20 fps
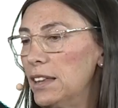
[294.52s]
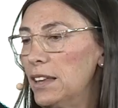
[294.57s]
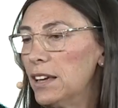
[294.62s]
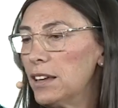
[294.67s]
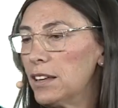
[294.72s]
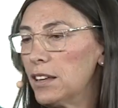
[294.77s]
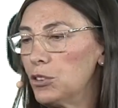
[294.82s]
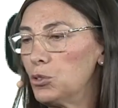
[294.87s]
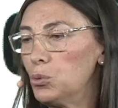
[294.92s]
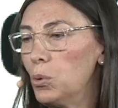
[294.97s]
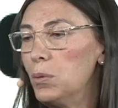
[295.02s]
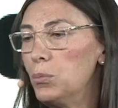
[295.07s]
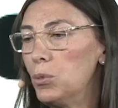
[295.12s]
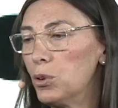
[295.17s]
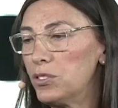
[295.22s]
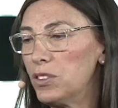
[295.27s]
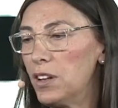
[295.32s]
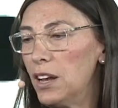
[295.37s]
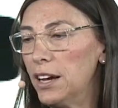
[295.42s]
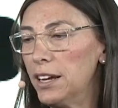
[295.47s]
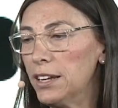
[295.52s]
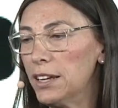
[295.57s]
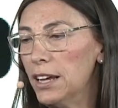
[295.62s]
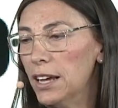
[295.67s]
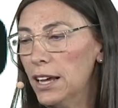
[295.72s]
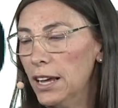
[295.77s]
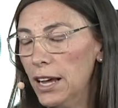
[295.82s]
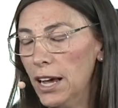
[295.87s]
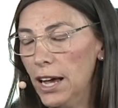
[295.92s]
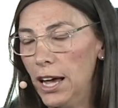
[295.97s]
there, there's one more slide.
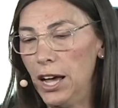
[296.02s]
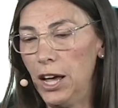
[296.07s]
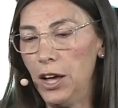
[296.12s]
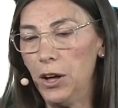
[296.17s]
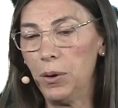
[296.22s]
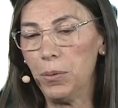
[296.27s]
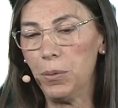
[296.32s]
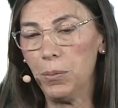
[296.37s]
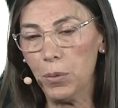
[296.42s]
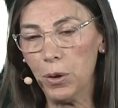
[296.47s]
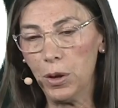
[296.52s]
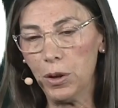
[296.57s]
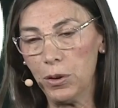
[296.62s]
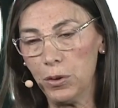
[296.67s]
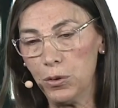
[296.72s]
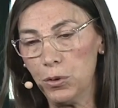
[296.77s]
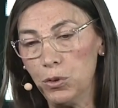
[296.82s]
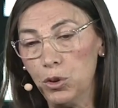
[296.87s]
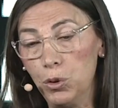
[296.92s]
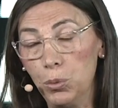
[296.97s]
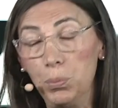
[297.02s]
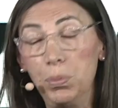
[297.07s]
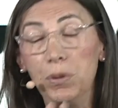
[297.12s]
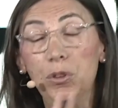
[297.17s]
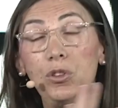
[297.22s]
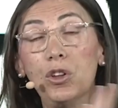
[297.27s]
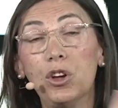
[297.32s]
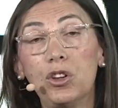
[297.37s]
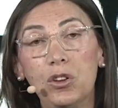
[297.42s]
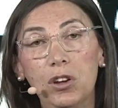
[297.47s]

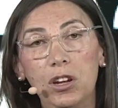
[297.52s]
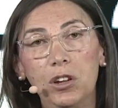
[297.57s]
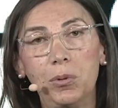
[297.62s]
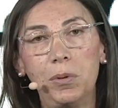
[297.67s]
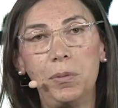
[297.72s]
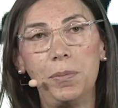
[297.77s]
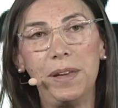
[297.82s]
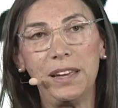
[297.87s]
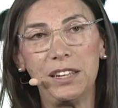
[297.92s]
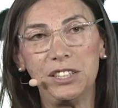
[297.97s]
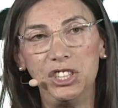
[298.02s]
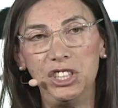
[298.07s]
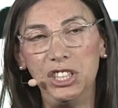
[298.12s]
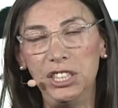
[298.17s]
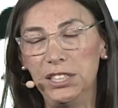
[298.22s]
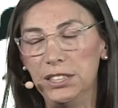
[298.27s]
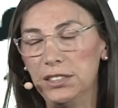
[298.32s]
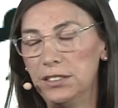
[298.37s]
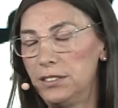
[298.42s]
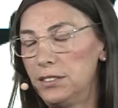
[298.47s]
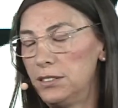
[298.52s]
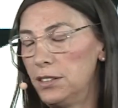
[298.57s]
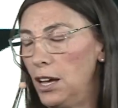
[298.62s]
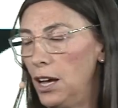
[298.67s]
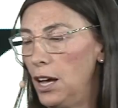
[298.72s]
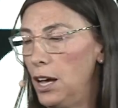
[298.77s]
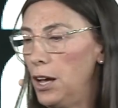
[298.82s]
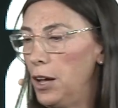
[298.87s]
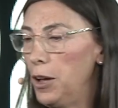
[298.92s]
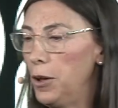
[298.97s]
Not only we make genes,
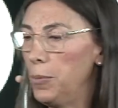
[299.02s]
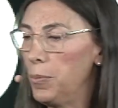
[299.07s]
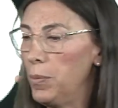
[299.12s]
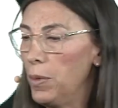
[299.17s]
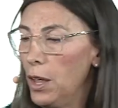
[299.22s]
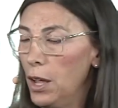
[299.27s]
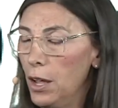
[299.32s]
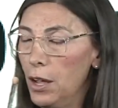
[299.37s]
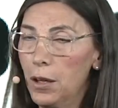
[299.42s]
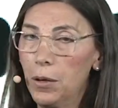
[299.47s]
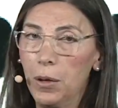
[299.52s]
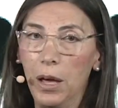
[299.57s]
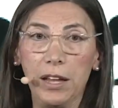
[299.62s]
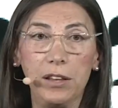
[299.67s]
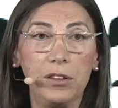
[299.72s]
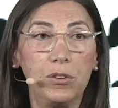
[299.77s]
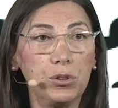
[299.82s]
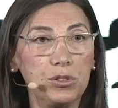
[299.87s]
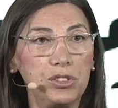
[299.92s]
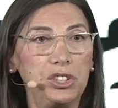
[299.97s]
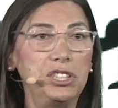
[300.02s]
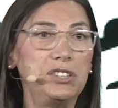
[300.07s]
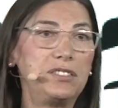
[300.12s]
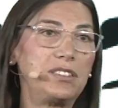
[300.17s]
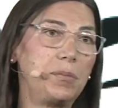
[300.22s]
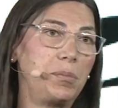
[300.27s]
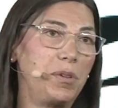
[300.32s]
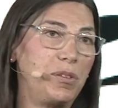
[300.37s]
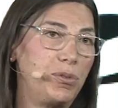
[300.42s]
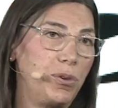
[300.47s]
and those genes
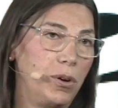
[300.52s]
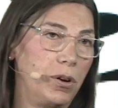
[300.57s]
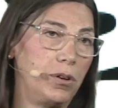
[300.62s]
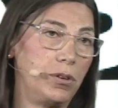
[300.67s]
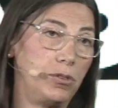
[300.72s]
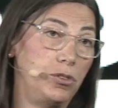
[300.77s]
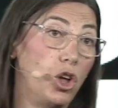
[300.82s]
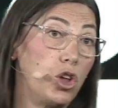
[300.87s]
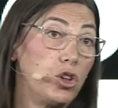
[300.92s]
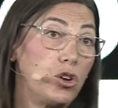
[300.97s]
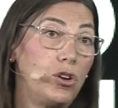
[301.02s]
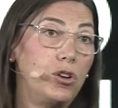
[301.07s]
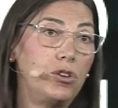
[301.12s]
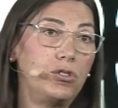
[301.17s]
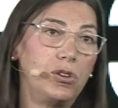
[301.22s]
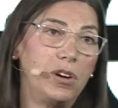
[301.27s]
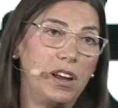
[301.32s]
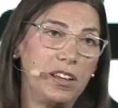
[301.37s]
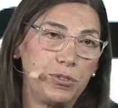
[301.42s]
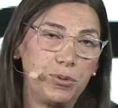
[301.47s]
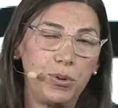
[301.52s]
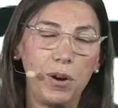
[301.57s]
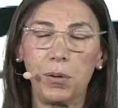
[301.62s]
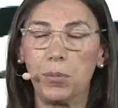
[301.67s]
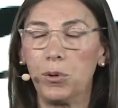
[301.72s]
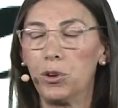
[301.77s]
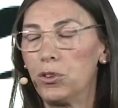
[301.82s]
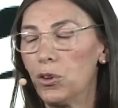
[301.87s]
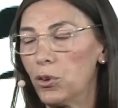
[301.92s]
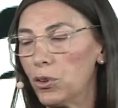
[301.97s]
can be non-clonal as
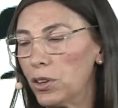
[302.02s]
fragments, or